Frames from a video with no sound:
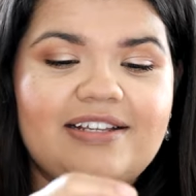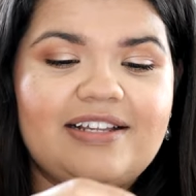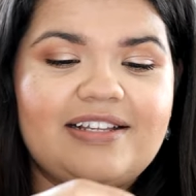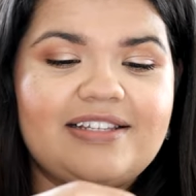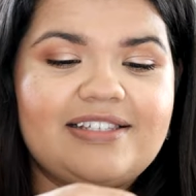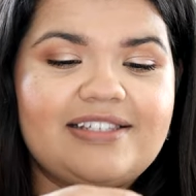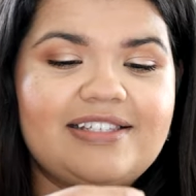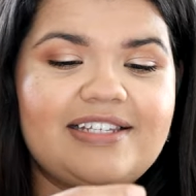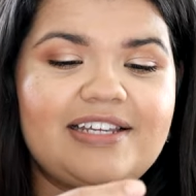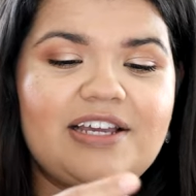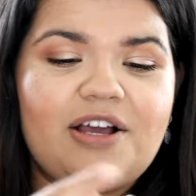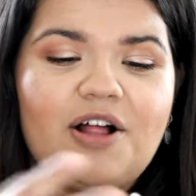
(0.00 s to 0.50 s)

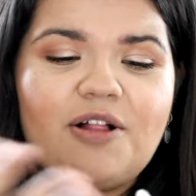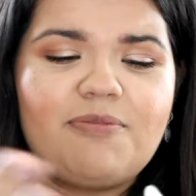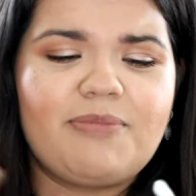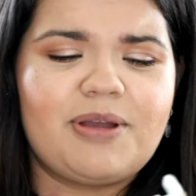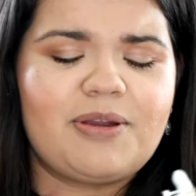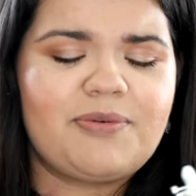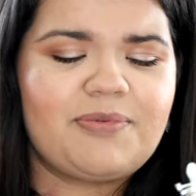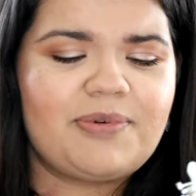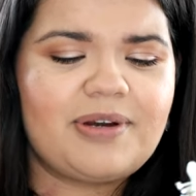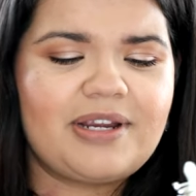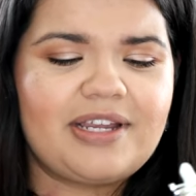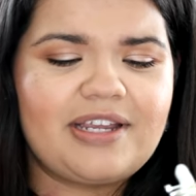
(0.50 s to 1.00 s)
see all my
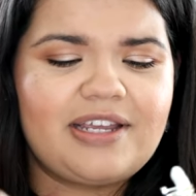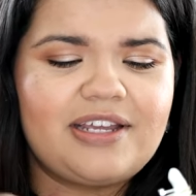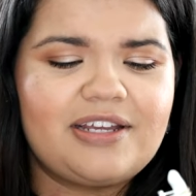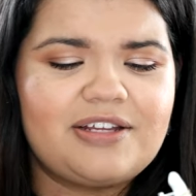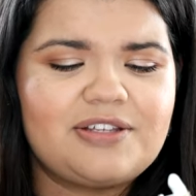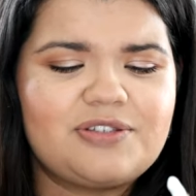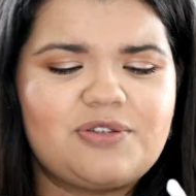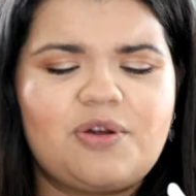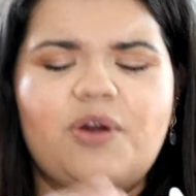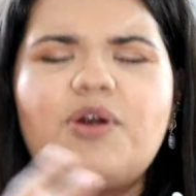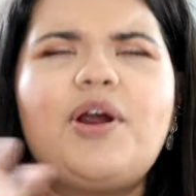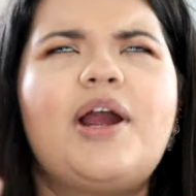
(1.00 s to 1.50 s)

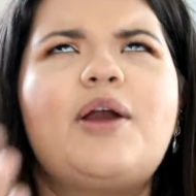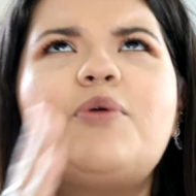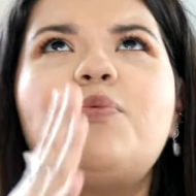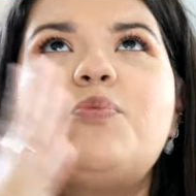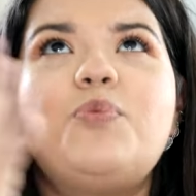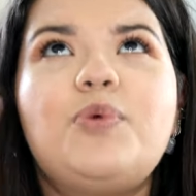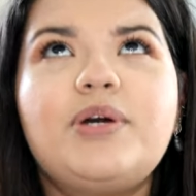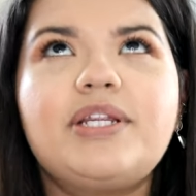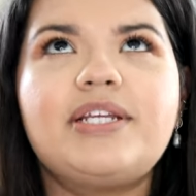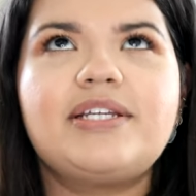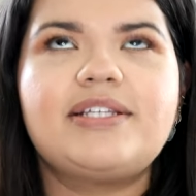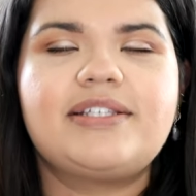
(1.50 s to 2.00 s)
rings or I
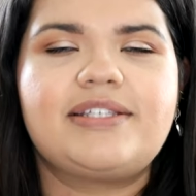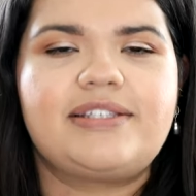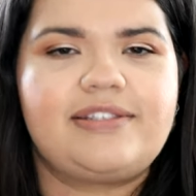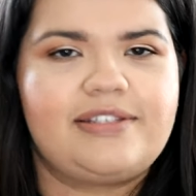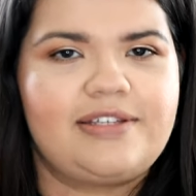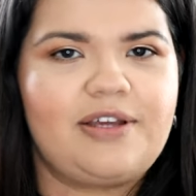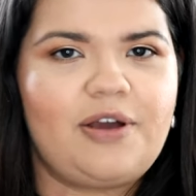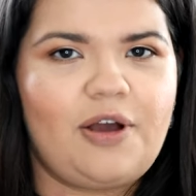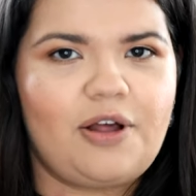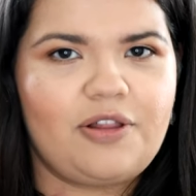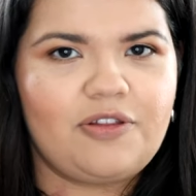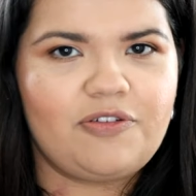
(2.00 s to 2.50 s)
wouldn't
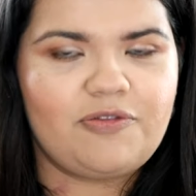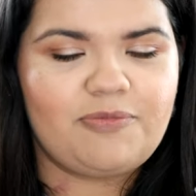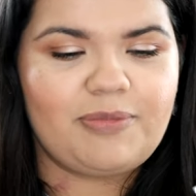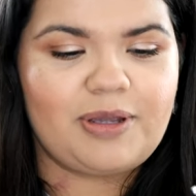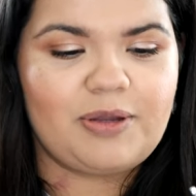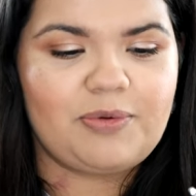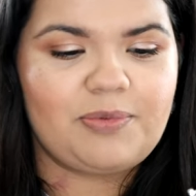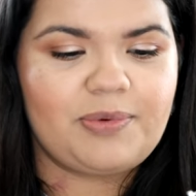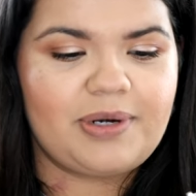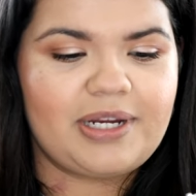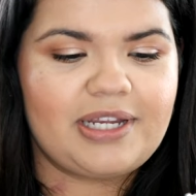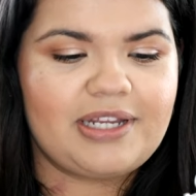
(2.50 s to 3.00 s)
see all of my
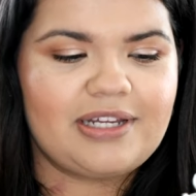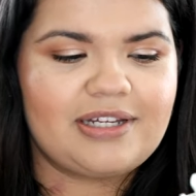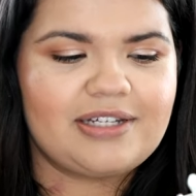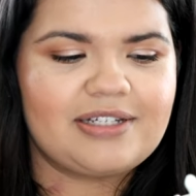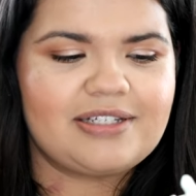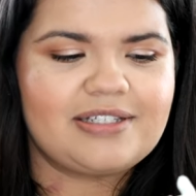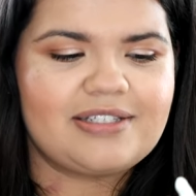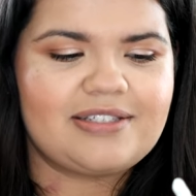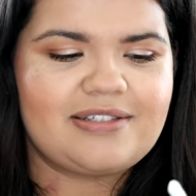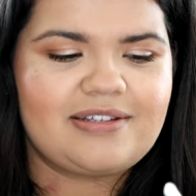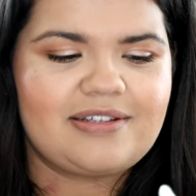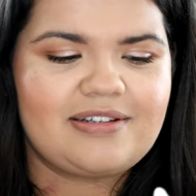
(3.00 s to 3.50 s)

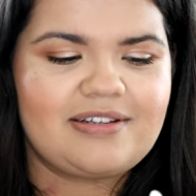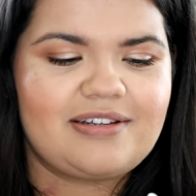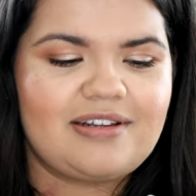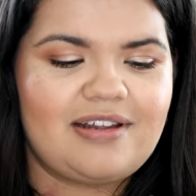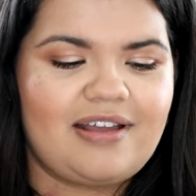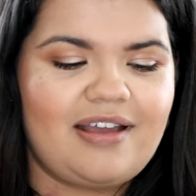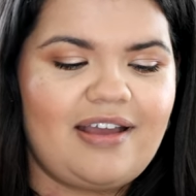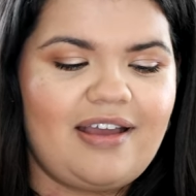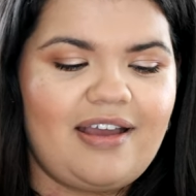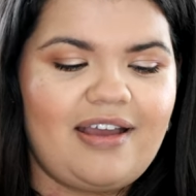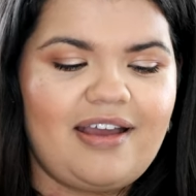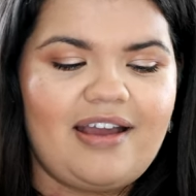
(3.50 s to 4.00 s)
rings and